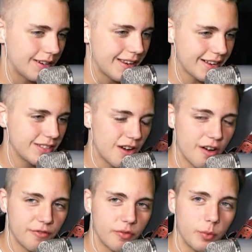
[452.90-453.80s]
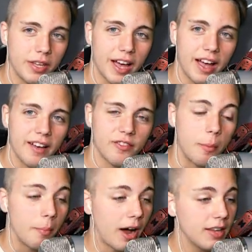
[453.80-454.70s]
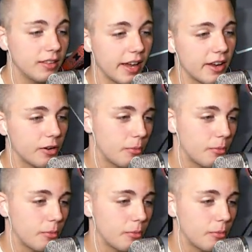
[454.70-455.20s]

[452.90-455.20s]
Next off, we have Minelayer.